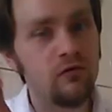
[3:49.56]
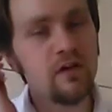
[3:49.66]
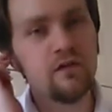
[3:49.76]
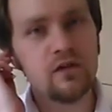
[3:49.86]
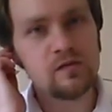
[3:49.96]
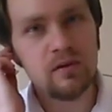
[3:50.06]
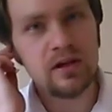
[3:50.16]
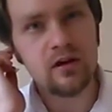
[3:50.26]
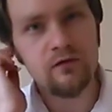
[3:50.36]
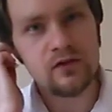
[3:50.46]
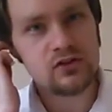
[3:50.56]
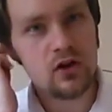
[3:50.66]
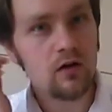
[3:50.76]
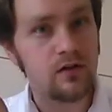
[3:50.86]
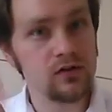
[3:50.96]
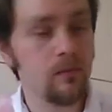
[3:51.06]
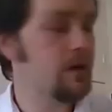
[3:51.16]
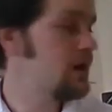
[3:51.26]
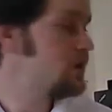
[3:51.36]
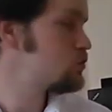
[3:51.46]
riff that's played on the song that's on
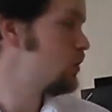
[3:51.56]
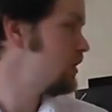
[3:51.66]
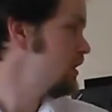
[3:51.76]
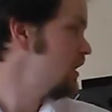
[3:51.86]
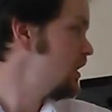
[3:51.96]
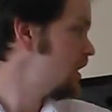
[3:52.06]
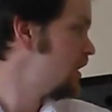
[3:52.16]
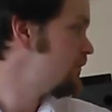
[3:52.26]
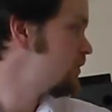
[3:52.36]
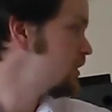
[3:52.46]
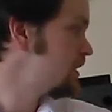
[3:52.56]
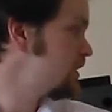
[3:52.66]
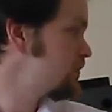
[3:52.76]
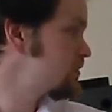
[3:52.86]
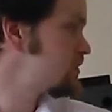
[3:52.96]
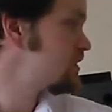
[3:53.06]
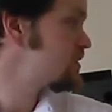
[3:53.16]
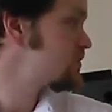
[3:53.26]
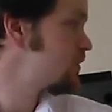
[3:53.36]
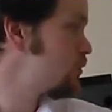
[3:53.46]
page 1, the only difference
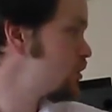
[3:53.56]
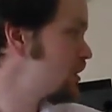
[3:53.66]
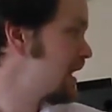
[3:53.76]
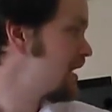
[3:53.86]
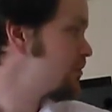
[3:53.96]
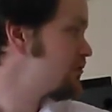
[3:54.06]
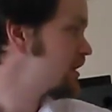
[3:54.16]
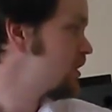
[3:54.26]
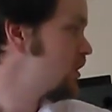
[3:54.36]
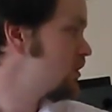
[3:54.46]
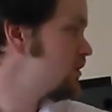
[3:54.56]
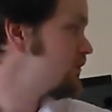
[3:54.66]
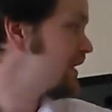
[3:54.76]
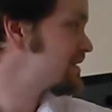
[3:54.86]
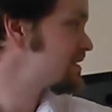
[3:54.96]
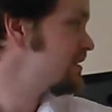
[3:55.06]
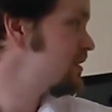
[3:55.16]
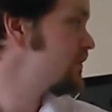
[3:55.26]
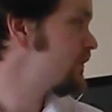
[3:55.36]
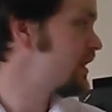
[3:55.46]
is that we're hammering on that
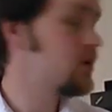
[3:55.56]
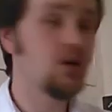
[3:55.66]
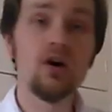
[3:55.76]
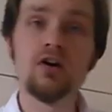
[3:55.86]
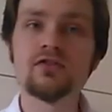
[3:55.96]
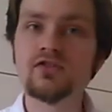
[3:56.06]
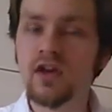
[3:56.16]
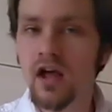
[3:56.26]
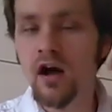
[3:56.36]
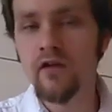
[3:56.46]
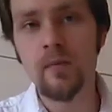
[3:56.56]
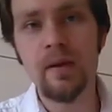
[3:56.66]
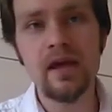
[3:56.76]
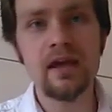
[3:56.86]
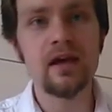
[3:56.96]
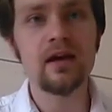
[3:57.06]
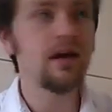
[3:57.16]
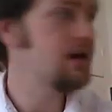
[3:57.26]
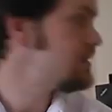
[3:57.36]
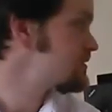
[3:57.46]
little finger note. The picking
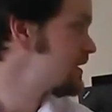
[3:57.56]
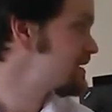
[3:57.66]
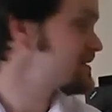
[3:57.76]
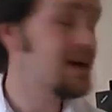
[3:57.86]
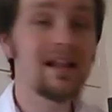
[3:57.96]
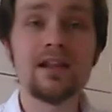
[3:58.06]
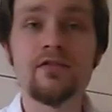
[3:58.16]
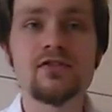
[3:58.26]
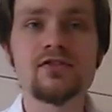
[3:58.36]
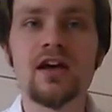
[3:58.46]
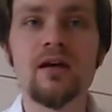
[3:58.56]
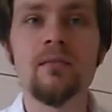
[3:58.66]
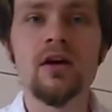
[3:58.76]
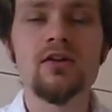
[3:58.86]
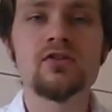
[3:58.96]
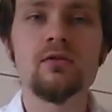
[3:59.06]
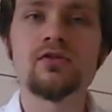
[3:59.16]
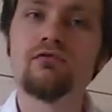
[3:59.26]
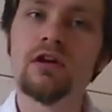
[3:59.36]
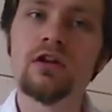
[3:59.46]
is exactly the same, so
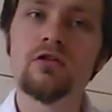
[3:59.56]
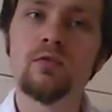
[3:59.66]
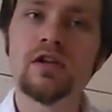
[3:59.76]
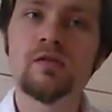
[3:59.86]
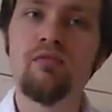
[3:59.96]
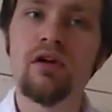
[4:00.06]
it's a really good way to